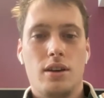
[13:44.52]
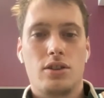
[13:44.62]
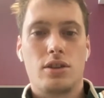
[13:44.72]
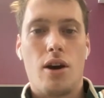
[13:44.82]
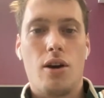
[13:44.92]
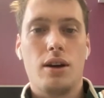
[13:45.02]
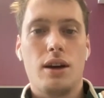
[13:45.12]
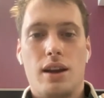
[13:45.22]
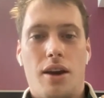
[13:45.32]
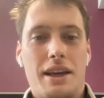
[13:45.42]
So,
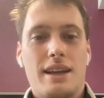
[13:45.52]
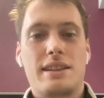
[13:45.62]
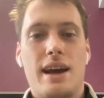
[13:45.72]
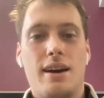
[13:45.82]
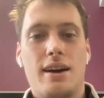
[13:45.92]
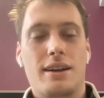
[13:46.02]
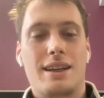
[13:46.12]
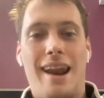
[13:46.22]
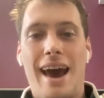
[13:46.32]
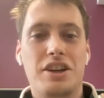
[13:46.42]
like, is there a
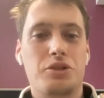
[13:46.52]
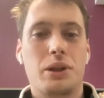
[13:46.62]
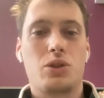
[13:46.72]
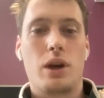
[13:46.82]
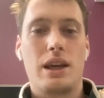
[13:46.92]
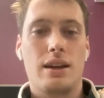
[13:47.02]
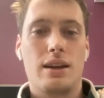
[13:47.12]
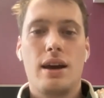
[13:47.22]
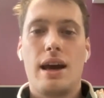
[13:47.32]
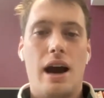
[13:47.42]
clash between
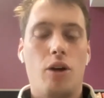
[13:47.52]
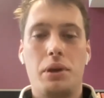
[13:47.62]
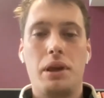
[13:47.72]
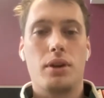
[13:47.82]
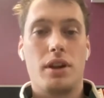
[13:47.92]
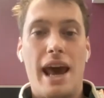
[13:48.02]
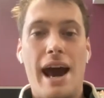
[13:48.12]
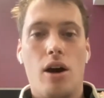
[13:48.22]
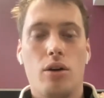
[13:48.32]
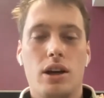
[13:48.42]
how people
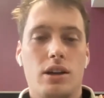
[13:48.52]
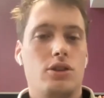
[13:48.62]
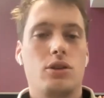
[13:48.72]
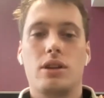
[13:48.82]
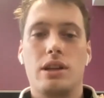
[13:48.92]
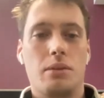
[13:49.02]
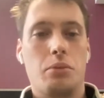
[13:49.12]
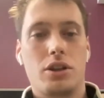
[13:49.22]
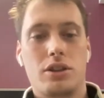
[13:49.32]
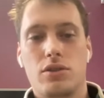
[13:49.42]
now, due to the
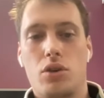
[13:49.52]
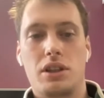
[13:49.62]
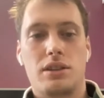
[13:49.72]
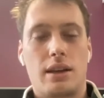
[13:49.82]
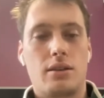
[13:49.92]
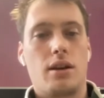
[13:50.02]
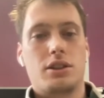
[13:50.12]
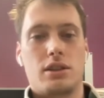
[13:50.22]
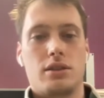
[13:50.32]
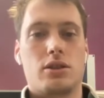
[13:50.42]
emergence of all these
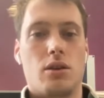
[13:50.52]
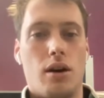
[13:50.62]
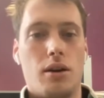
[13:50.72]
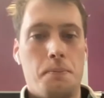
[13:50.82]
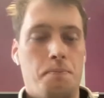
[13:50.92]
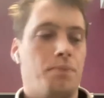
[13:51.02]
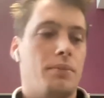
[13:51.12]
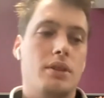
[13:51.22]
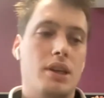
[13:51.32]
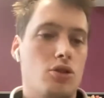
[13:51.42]
technologies and so on,
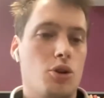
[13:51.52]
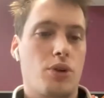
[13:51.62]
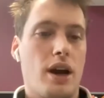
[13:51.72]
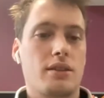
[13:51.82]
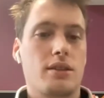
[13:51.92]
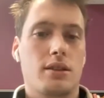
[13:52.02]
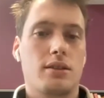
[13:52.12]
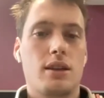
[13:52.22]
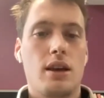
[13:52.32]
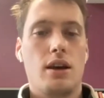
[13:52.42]
these new
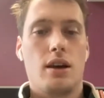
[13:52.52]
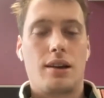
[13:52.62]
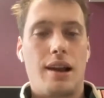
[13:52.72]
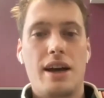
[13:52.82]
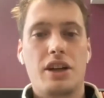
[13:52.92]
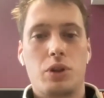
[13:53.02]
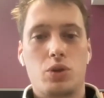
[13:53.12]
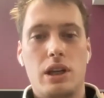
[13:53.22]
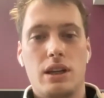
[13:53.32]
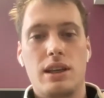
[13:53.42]
practices, a clash
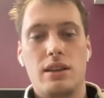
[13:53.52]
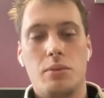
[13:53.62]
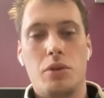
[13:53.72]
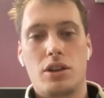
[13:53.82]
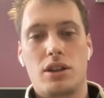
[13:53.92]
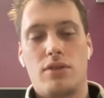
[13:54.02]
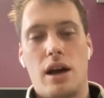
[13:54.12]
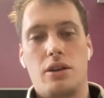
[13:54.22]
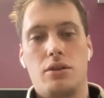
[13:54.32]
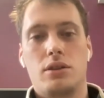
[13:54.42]
between these emerging
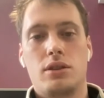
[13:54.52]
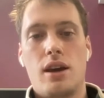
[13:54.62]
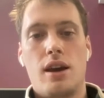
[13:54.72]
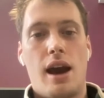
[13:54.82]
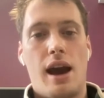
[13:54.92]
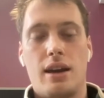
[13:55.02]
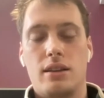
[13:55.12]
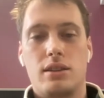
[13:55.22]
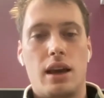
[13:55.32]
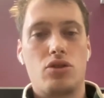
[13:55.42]
values
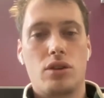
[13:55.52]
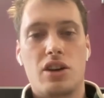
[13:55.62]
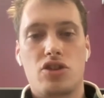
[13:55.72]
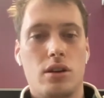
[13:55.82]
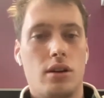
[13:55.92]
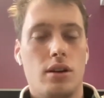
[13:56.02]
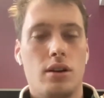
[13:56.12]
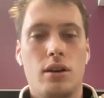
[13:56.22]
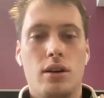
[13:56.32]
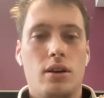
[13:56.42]
and, say, traditional